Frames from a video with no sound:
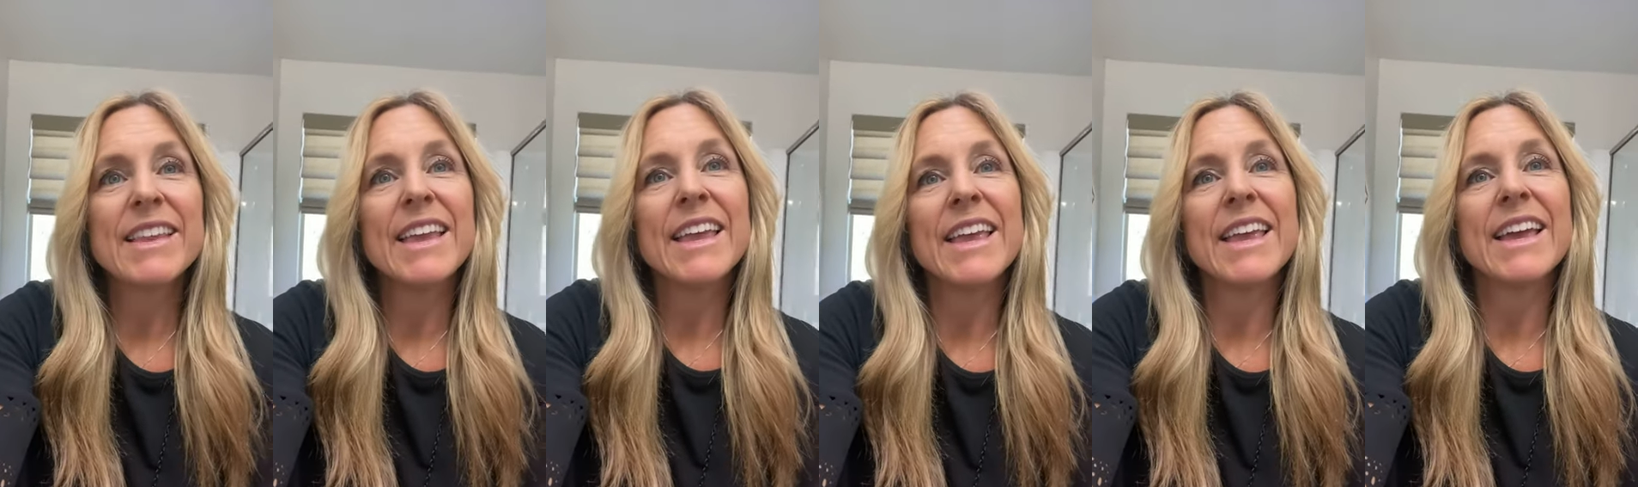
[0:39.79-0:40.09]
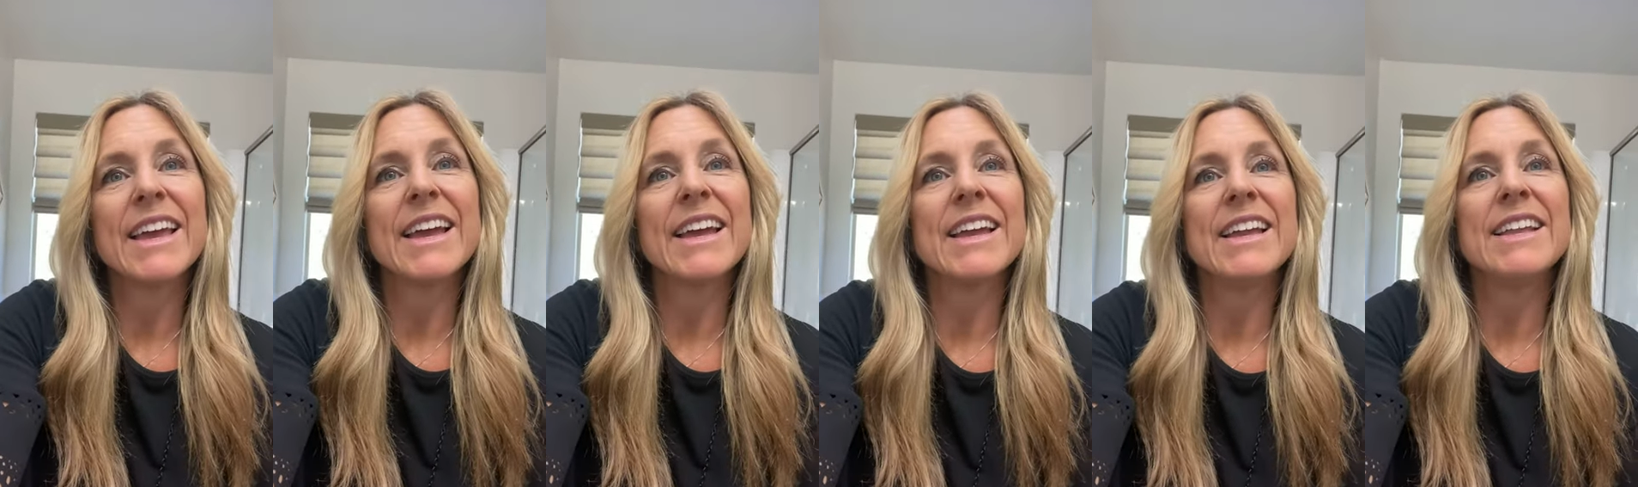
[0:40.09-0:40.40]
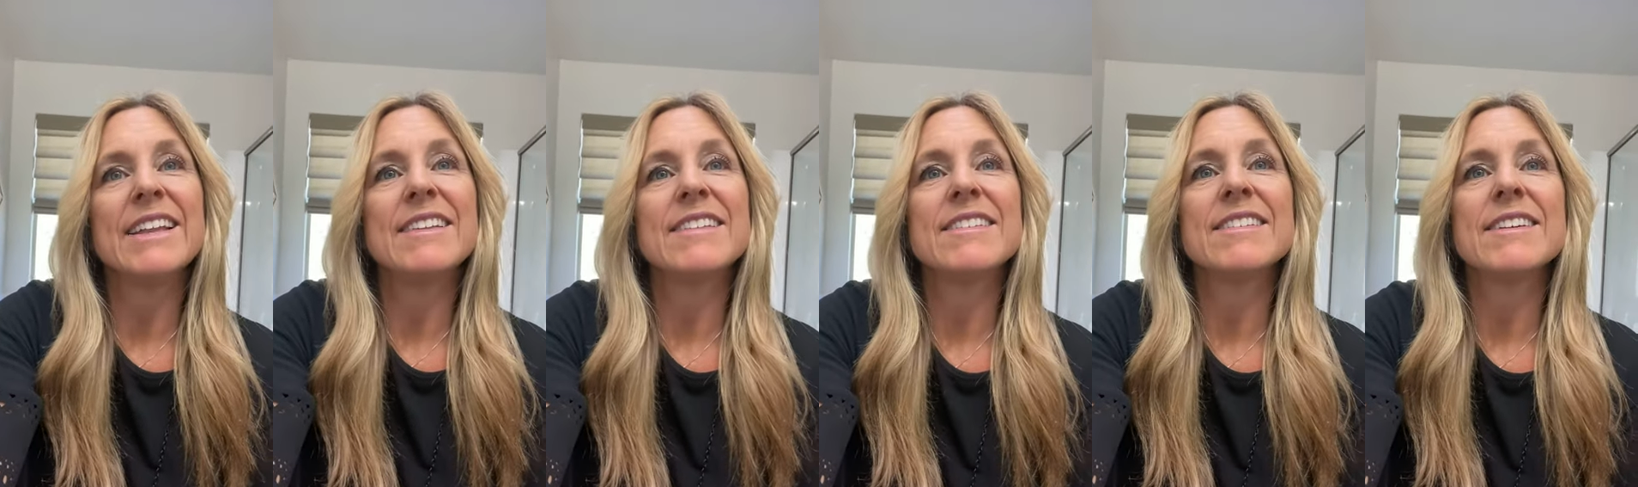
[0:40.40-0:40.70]

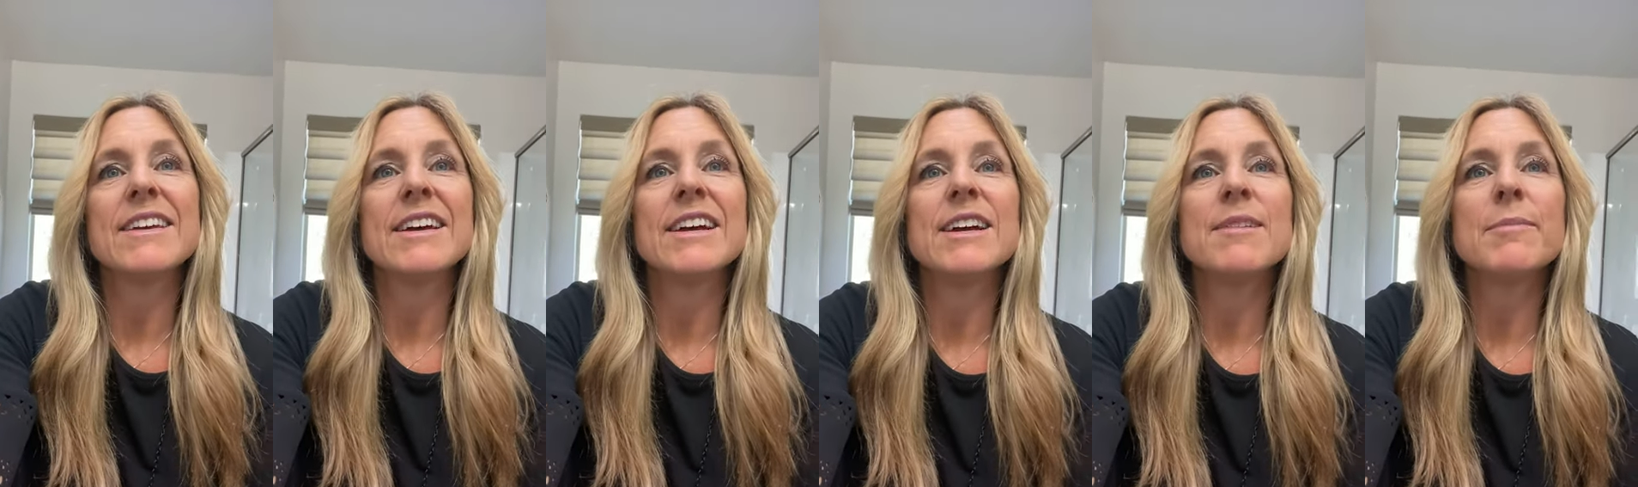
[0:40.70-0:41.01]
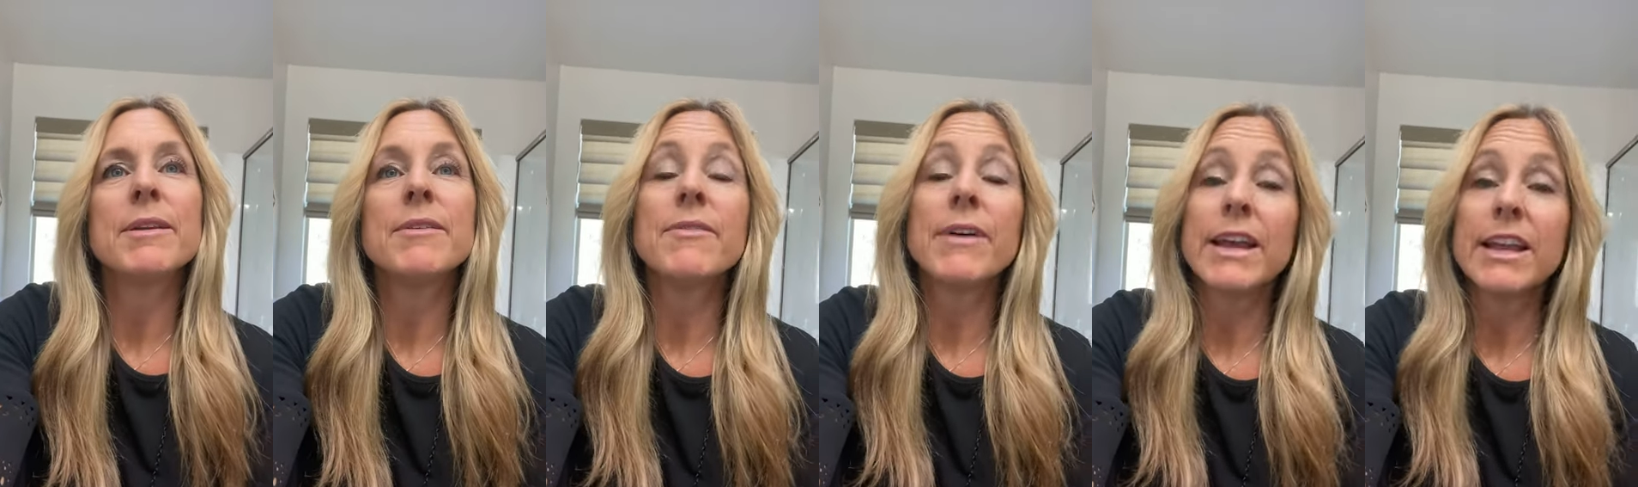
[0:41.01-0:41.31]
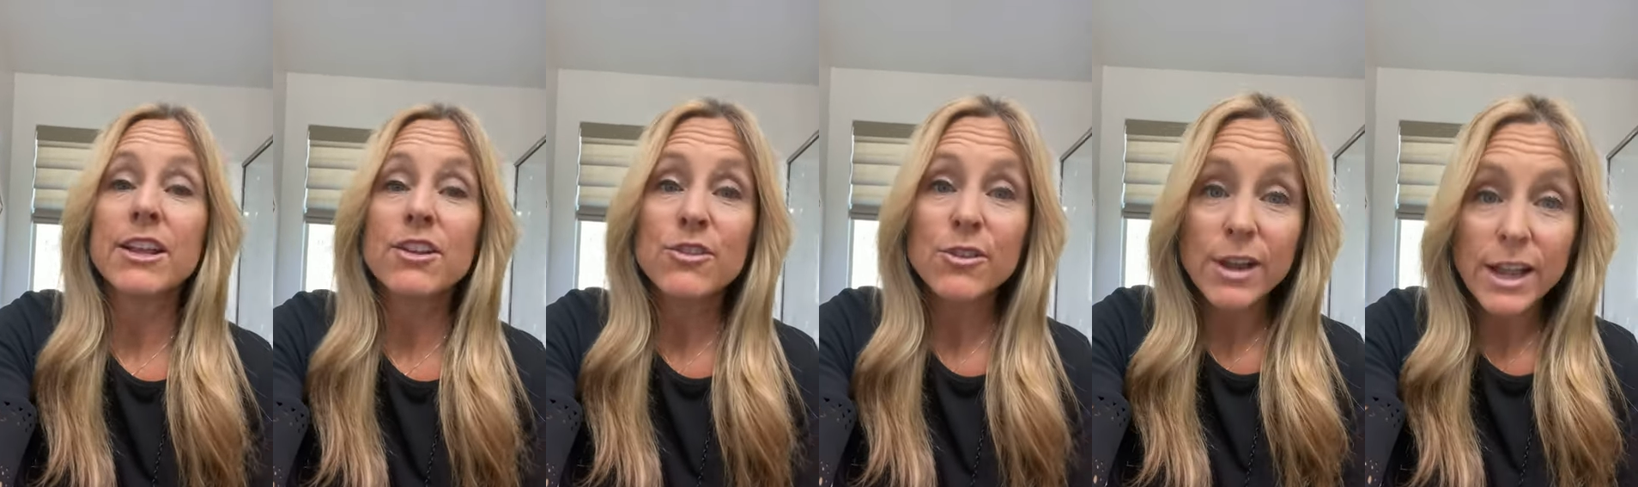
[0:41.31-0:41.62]
And um, if I
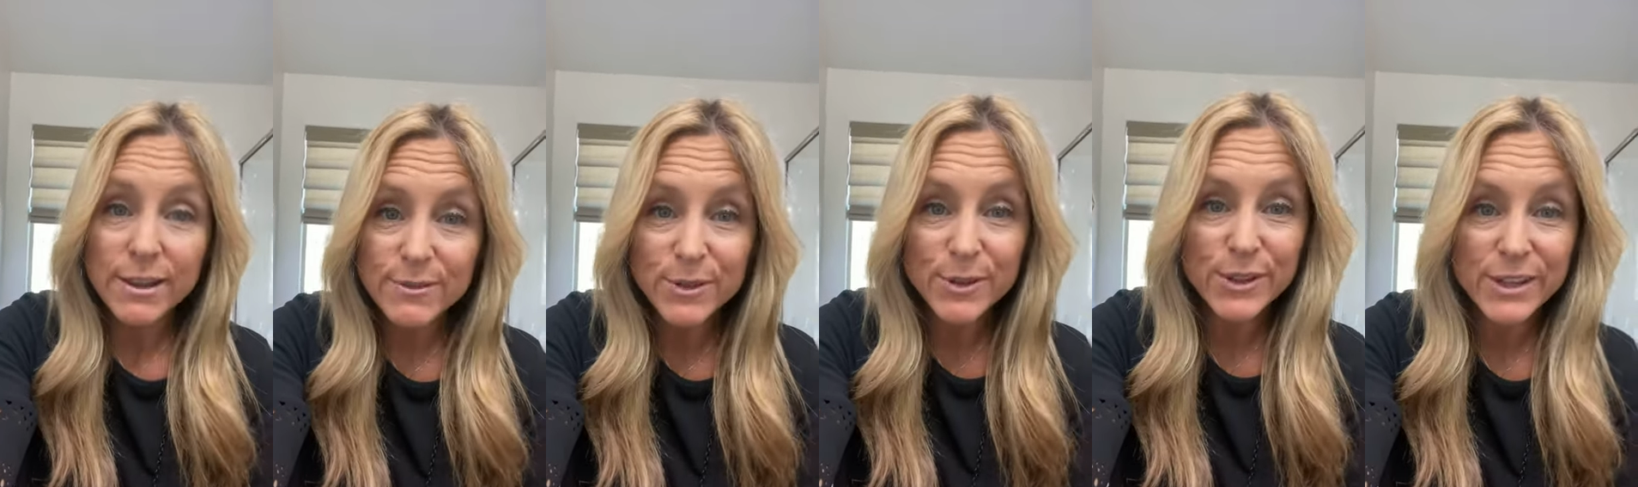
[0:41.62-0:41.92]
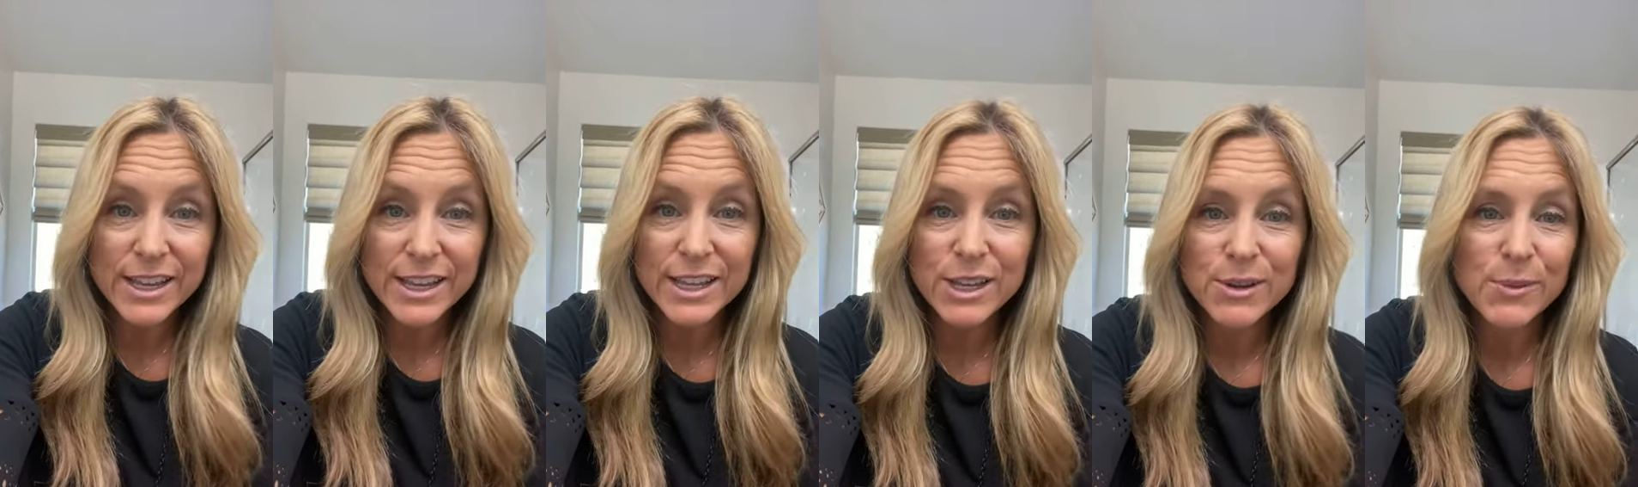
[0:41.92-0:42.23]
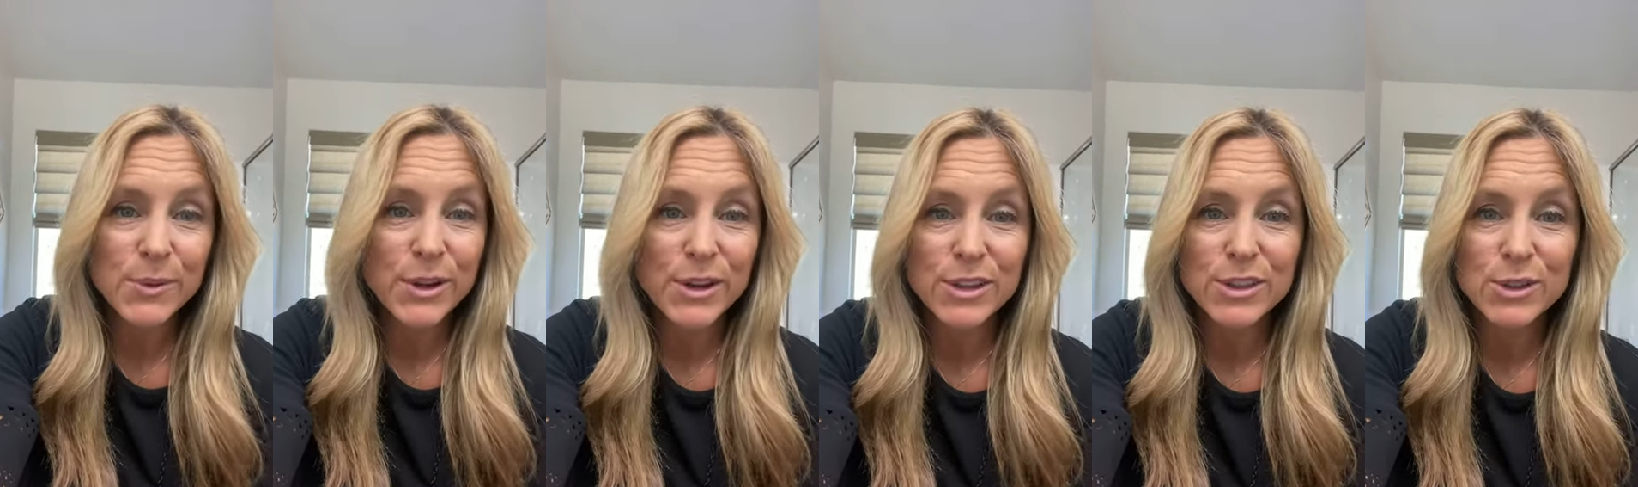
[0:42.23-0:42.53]
could travel
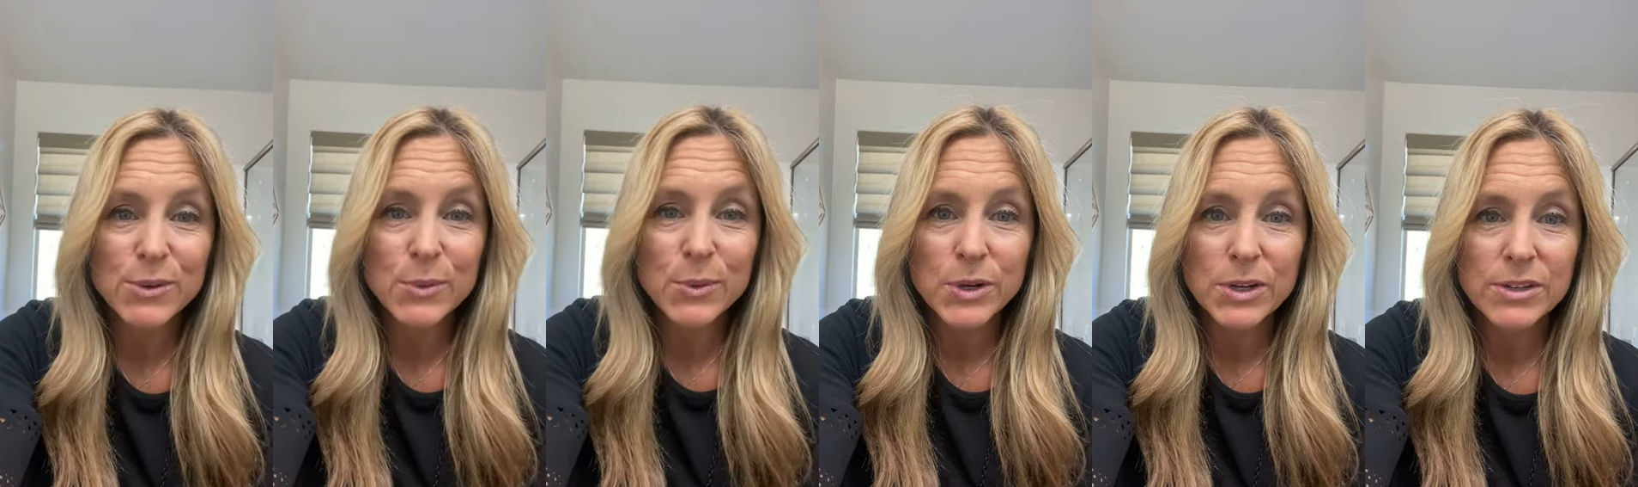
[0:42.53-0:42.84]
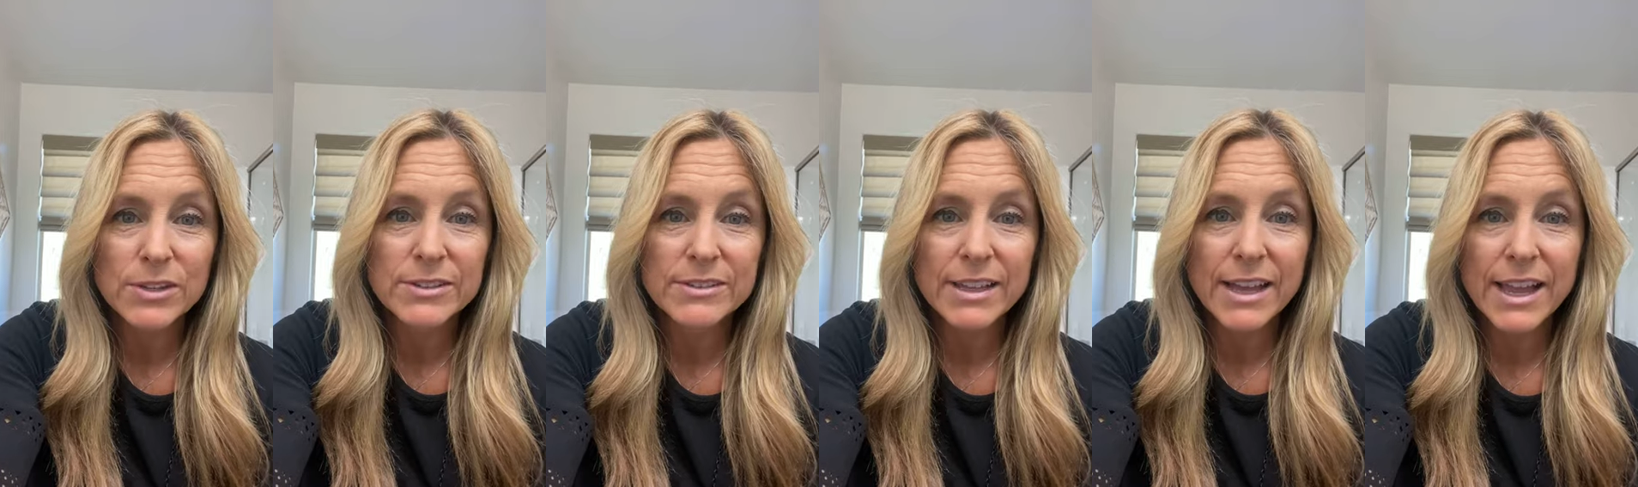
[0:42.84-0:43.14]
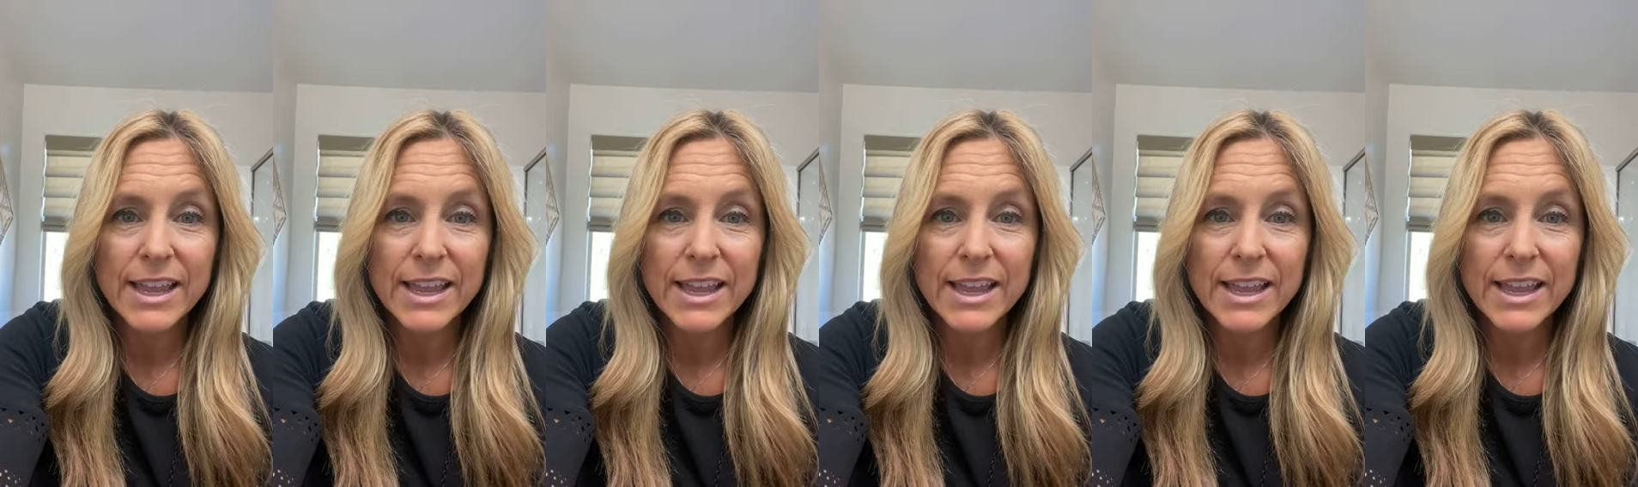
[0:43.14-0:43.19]
anywhere in the world,